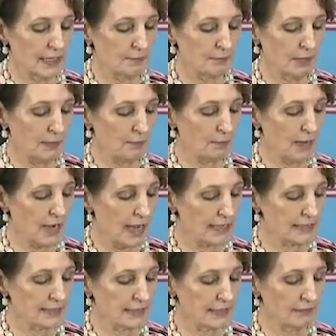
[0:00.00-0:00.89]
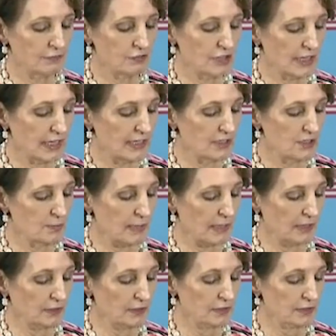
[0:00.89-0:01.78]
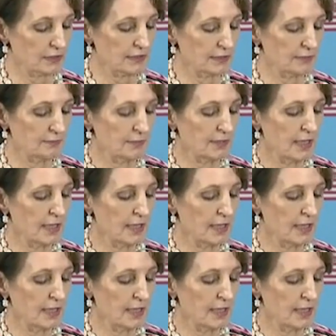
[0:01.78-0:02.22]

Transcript: and be positive change makers.